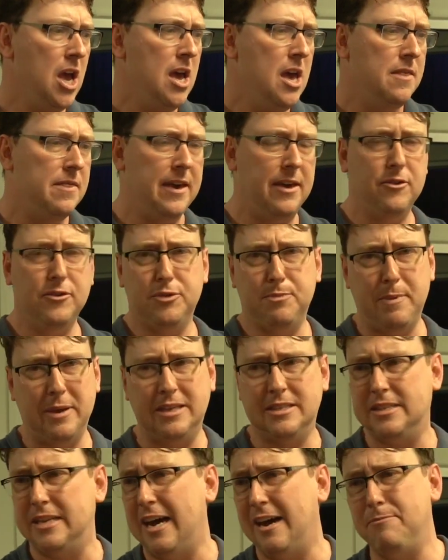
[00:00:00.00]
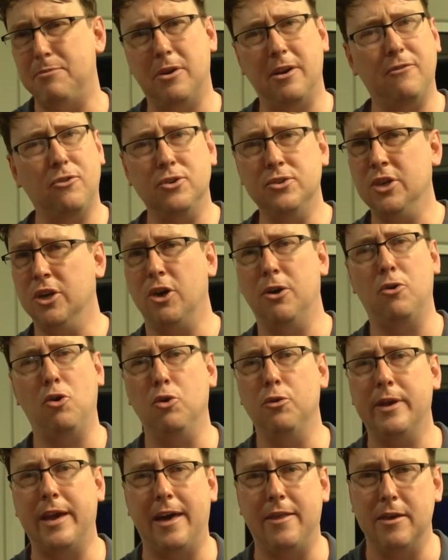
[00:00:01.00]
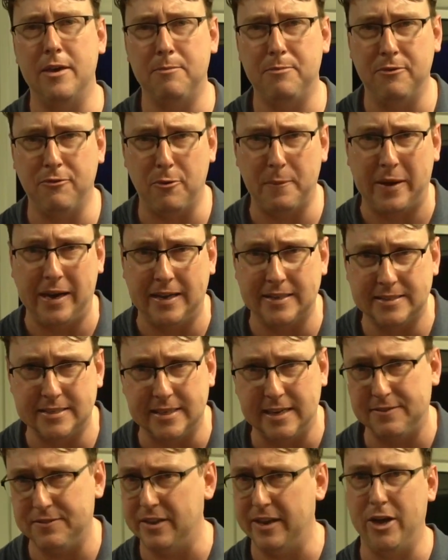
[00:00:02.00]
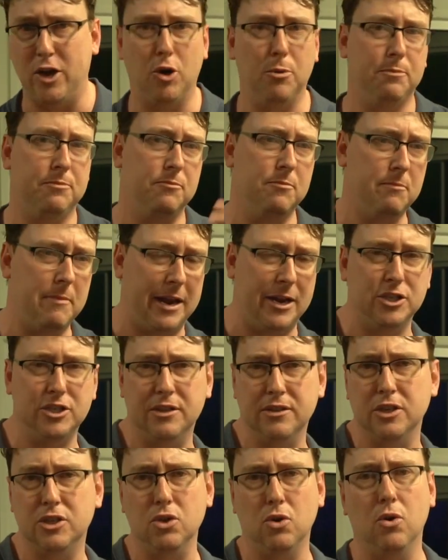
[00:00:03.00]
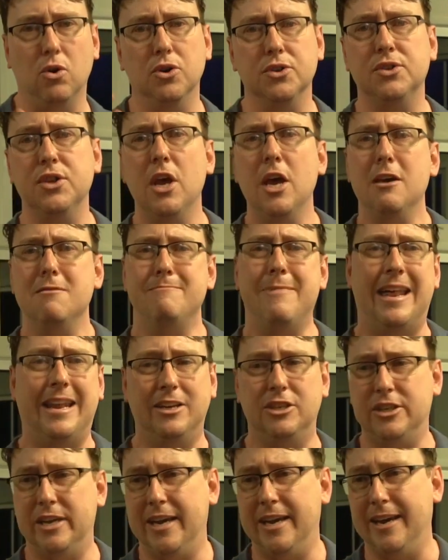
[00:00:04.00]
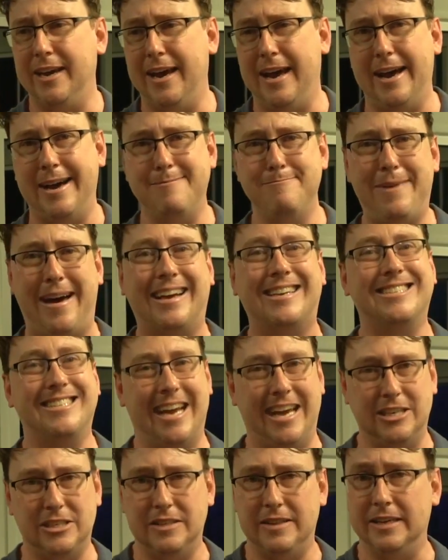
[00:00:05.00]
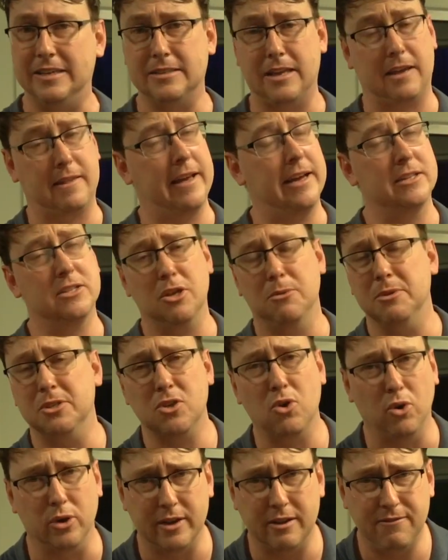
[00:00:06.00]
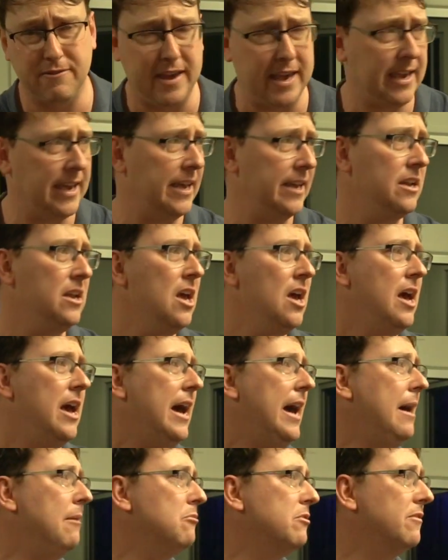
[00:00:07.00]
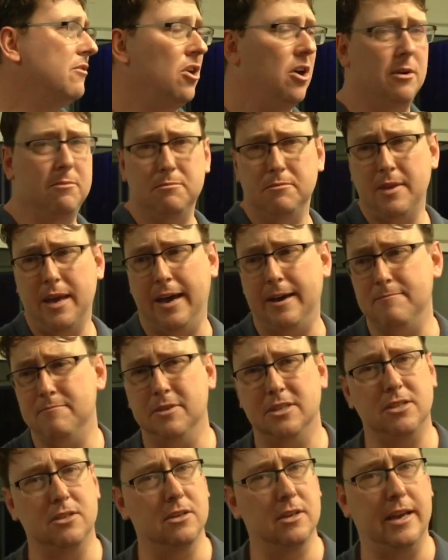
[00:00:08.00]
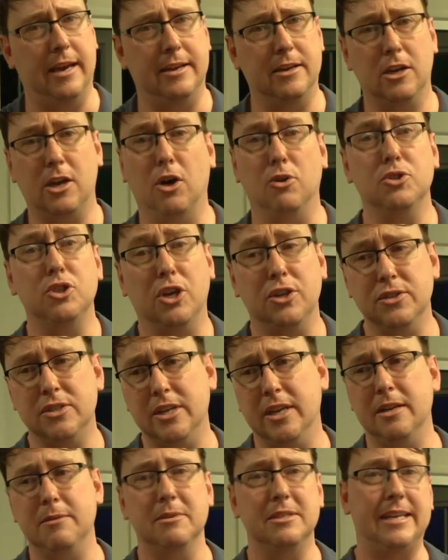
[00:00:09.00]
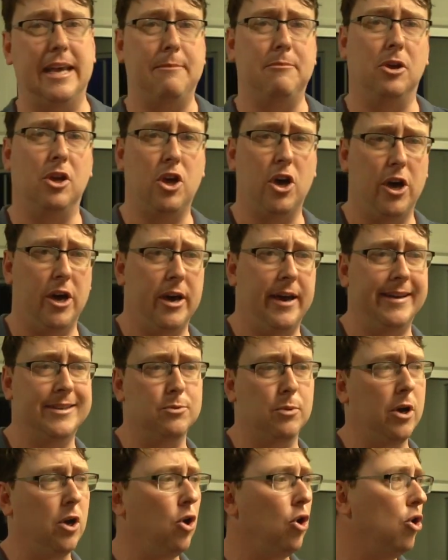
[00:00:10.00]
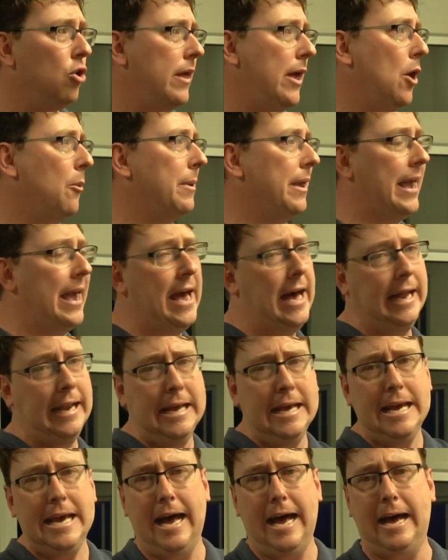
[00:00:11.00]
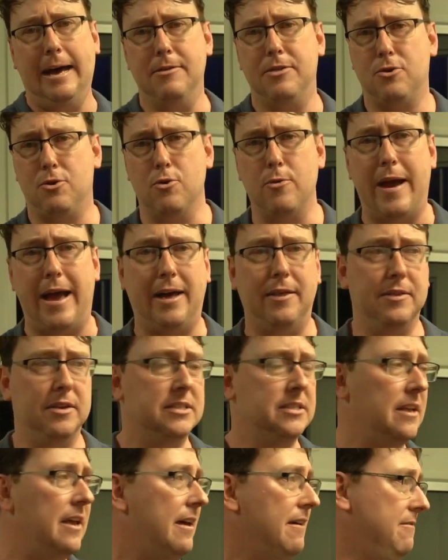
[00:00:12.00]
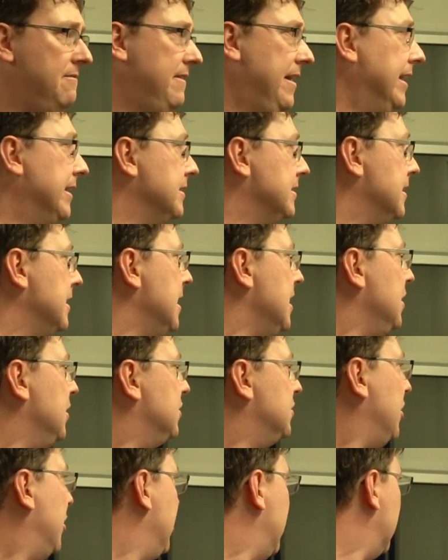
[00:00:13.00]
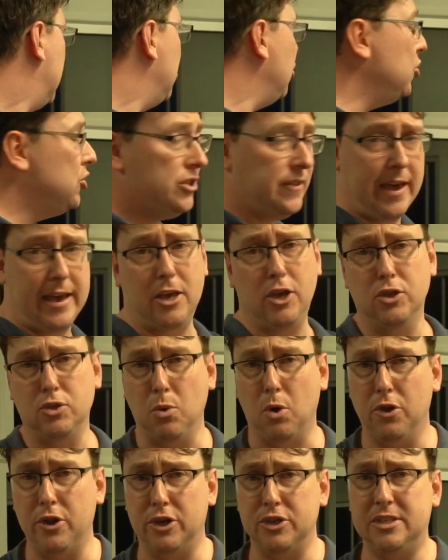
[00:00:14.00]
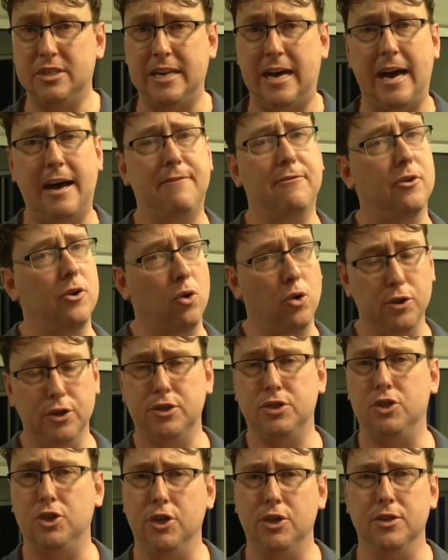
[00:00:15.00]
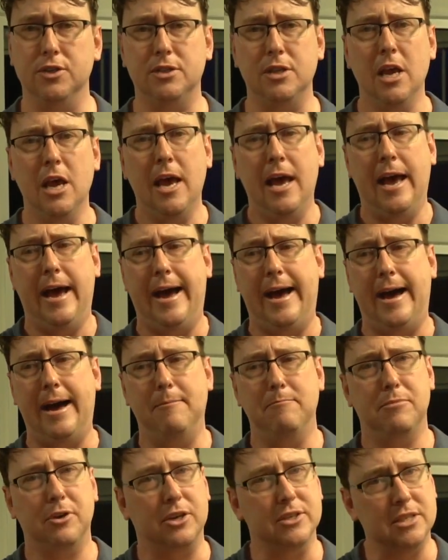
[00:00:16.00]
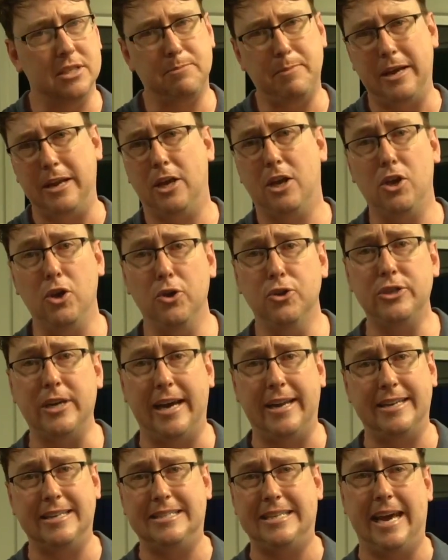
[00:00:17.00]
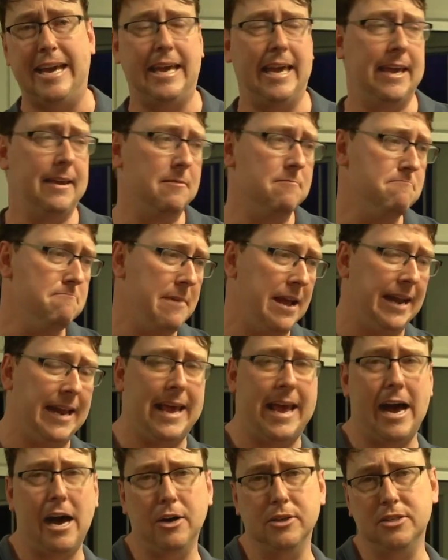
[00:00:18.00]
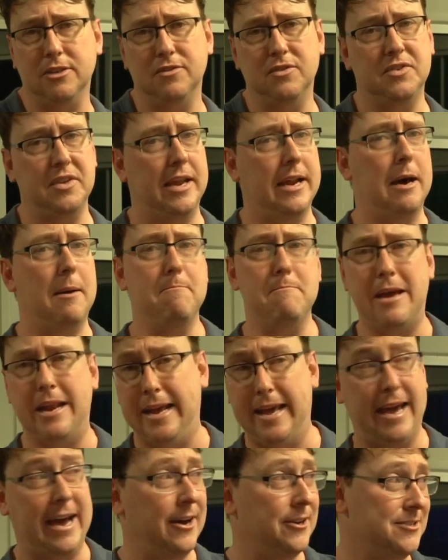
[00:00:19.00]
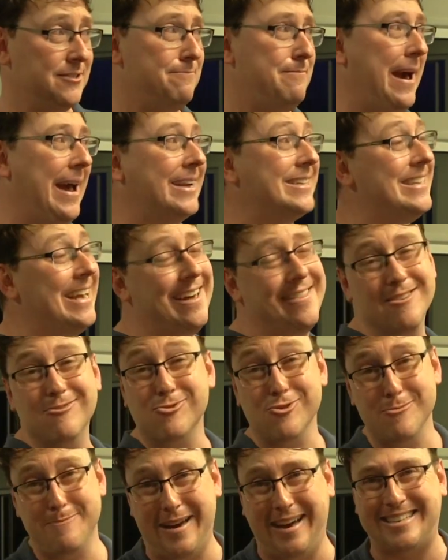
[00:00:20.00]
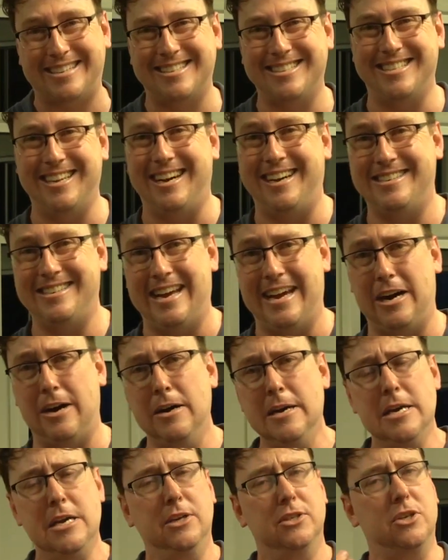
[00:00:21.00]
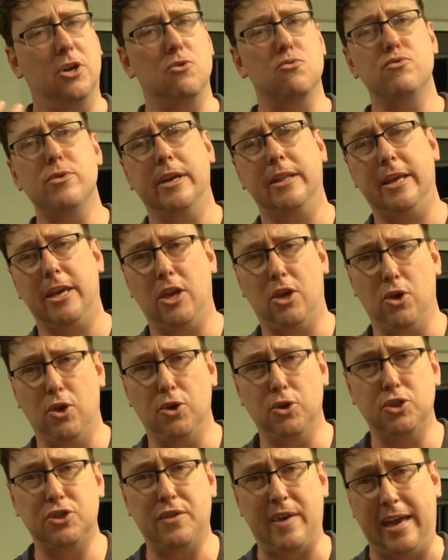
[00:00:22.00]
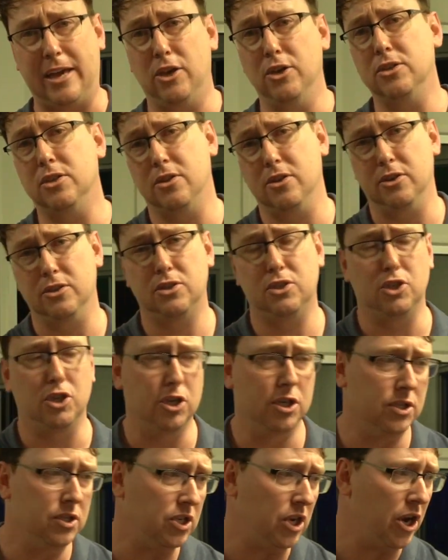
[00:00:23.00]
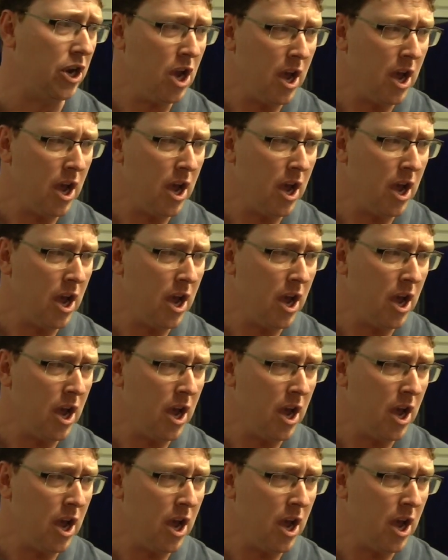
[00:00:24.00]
there's big stuff, but I've also got all the other performing arts stuff that help managing the doors, managing Backstage and things like that. So Ms. Courtney Fegan, we've got Ms. Nicole Johnson, Ms. Amber Kerr as well, all helping out throughout this event. So a huge thank you to all those staff and all the students because it's been a huge undertaking, many hours of setup, many hours of pack down that we're about to start now. So really huge thank you to those students. So